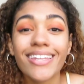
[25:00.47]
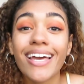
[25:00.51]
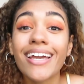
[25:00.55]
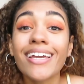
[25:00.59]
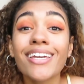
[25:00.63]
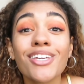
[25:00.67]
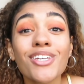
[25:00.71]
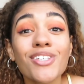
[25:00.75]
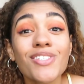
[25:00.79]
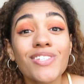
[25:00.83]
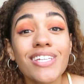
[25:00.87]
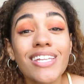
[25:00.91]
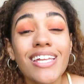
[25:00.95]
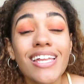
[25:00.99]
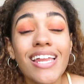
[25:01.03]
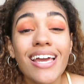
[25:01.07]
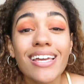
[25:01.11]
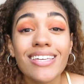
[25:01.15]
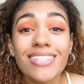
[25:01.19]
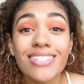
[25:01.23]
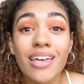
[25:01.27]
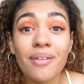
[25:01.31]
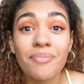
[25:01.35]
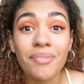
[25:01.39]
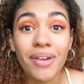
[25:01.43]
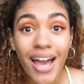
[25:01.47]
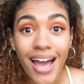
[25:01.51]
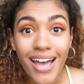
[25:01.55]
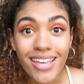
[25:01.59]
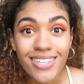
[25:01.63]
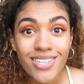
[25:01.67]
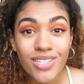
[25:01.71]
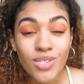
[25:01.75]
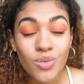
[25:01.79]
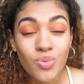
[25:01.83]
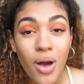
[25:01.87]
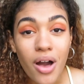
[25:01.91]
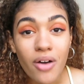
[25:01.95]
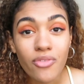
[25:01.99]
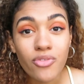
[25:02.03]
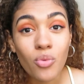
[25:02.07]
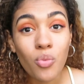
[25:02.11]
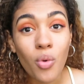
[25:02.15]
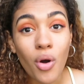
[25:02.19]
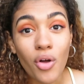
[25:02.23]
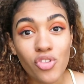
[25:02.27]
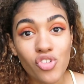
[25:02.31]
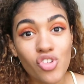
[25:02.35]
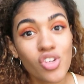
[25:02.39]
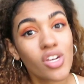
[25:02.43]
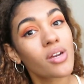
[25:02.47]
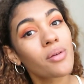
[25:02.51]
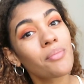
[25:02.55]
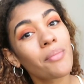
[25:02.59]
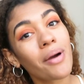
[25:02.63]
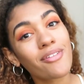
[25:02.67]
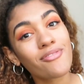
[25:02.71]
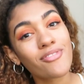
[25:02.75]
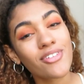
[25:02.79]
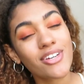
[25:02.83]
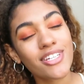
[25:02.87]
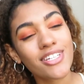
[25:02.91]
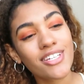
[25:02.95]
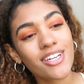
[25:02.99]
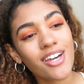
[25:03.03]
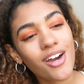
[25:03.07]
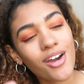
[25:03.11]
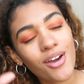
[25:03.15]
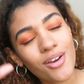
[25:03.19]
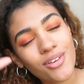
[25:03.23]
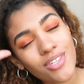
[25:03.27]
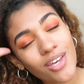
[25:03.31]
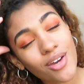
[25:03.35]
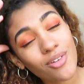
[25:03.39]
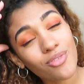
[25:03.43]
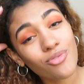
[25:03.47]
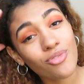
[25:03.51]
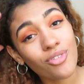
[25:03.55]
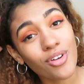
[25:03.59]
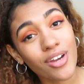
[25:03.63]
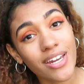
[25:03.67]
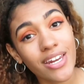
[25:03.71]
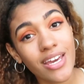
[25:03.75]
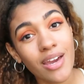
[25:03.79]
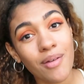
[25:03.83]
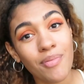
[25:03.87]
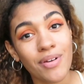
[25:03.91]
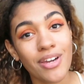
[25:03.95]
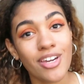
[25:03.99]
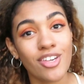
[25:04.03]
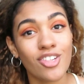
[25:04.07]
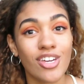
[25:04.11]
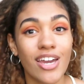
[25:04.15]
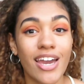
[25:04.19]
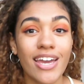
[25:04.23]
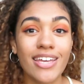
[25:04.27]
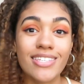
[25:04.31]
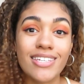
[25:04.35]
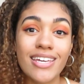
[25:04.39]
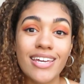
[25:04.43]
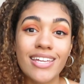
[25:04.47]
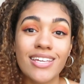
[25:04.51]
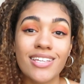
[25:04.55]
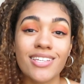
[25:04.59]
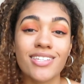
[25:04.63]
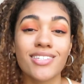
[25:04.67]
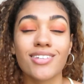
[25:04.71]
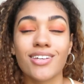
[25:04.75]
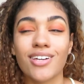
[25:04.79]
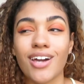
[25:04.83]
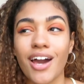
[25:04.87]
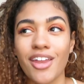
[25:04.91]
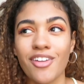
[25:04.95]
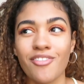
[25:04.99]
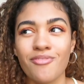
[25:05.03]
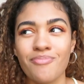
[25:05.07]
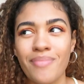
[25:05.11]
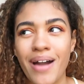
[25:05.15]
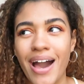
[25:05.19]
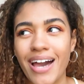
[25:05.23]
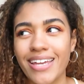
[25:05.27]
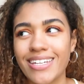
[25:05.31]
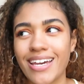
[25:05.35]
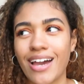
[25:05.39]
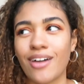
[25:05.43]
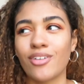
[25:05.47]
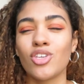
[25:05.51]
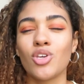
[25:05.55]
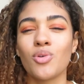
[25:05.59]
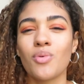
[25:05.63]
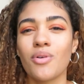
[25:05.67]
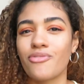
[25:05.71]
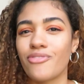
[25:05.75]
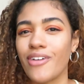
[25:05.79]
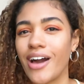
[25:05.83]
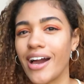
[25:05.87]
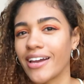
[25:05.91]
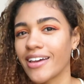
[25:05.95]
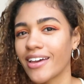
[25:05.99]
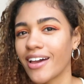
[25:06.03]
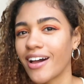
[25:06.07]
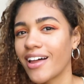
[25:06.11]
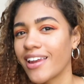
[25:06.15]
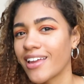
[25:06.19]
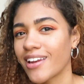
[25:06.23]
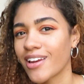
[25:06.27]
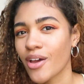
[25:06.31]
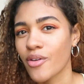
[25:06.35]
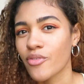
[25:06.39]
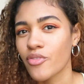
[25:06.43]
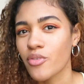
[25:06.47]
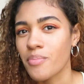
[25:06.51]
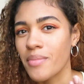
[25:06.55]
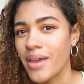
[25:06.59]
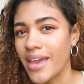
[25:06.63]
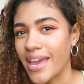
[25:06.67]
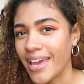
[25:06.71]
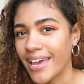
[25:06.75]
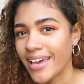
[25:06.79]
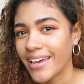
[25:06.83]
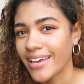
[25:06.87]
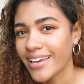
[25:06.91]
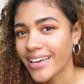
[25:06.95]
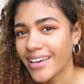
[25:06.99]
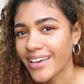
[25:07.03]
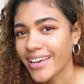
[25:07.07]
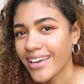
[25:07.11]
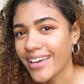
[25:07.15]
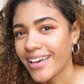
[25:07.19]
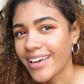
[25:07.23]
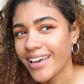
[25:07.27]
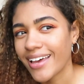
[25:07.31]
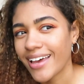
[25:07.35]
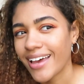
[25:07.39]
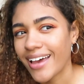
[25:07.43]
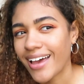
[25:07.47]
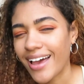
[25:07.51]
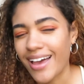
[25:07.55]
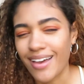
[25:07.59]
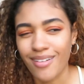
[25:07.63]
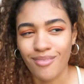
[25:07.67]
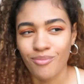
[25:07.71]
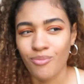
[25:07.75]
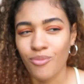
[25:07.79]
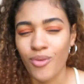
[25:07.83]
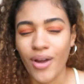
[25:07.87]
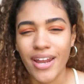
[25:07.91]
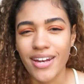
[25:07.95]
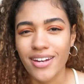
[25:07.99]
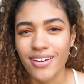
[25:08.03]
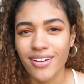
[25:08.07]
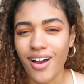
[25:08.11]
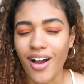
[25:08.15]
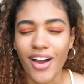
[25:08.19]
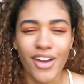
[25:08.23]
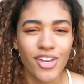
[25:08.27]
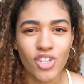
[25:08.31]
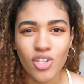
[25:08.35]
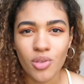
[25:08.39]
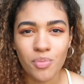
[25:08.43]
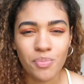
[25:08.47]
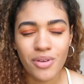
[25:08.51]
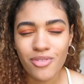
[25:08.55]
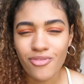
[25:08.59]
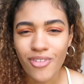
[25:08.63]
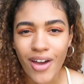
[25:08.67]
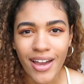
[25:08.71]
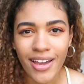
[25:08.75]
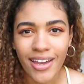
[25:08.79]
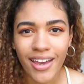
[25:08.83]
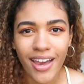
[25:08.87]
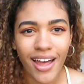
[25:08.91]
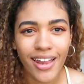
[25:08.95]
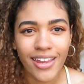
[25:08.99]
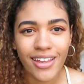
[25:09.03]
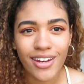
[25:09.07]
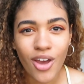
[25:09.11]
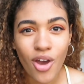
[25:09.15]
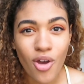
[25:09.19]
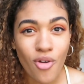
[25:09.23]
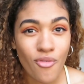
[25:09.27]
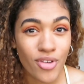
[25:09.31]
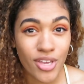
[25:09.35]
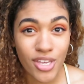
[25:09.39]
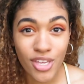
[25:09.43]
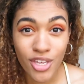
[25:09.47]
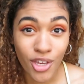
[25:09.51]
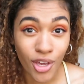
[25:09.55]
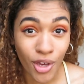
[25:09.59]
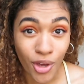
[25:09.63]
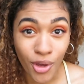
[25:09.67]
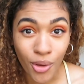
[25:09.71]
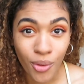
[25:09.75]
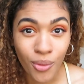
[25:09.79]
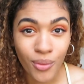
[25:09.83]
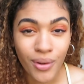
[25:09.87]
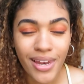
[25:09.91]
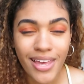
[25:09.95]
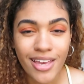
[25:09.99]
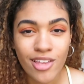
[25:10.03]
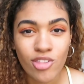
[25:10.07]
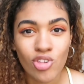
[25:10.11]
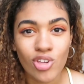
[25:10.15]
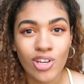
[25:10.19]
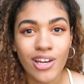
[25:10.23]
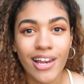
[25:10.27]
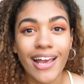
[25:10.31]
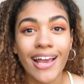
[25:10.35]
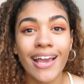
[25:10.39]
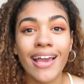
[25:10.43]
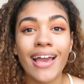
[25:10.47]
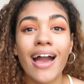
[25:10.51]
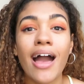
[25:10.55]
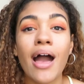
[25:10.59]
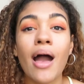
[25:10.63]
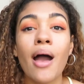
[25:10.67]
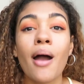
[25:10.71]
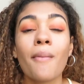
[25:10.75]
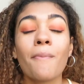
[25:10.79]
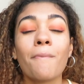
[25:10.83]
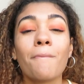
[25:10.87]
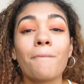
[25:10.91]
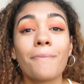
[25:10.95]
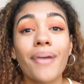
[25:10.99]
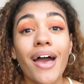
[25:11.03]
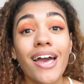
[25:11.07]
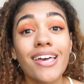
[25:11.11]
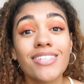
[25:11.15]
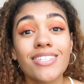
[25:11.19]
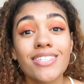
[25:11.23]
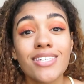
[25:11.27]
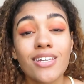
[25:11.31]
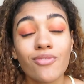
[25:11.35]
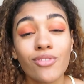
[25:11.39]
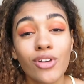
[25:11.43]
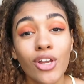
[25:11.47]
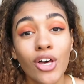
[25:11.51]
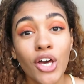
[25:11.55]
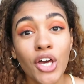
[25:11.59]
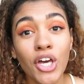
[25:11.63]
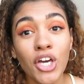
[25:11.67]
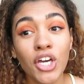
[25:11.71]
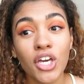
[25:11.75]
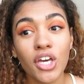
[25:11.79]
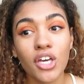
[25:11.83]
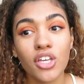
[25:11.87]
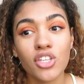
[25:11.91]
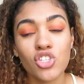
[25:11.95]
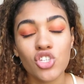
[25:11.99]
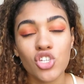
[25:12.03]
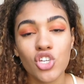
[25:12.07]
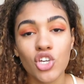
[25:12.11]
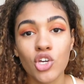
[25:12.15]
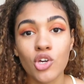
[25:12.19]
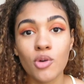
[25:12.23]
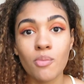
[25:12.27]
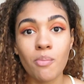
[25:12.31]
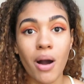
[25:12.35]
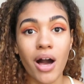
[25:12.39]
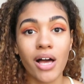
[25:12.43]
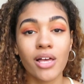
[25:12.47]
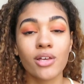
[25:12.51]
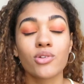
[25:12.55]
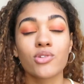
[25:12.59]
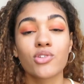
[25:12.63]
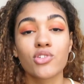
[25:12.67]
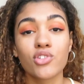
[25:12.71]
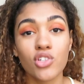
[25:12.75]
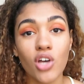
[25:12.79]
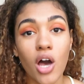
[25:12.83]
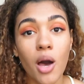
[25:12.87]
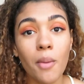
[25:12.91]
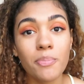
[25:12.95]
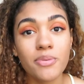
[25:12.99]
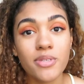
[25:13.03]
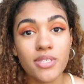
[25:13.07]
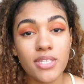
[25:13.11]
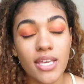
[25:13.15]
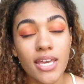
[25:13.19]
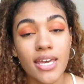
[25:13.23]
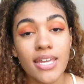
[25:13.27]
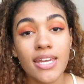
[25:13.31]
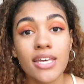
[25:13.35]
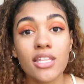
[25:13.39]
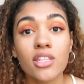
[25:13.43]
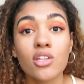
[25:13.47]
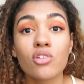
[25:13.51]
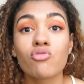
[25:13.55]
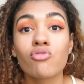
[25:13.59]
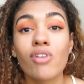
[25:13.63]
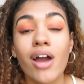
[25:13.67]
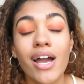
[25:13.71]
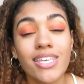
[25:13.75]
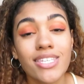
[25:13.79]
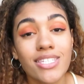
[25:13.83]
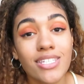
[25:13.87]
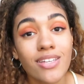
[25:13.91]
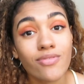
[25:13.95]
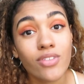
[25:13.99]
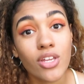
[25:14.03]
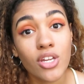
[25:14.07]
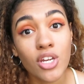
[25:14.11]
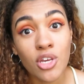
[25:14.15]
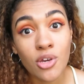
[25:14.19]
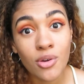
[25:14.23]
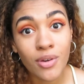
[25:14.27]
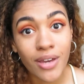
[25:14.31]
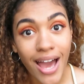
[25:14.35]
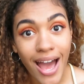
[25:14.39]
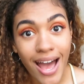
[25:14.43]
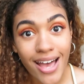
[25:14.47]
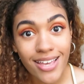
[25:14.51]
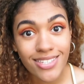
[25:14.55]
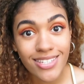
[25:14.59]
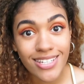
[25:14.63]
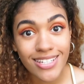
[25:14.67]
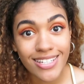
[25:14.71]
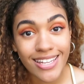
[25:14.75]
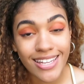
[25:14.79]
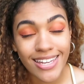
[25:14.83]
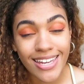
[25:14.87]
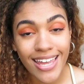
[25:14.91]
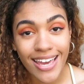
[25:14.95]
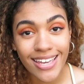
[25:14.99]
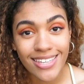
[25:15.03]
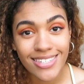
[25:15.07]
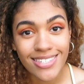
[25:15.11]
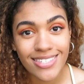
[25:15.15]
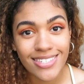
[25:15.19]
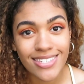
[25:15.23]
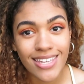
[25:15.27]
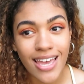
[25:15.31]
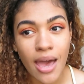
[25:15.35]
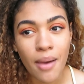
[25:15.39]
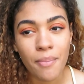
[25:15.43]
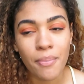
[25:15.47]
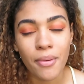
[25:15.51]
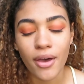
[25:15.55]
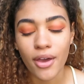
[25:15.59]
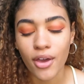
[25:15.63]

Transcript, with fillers: Thank you to the Next Step cast as well for watching my videos. I really appreciate it and it's kind of mad how you were fangirling over me when I should be fangirling over you, literally. Um, best of luck to Myles Dobson and the rest of the new cast of The Next Step.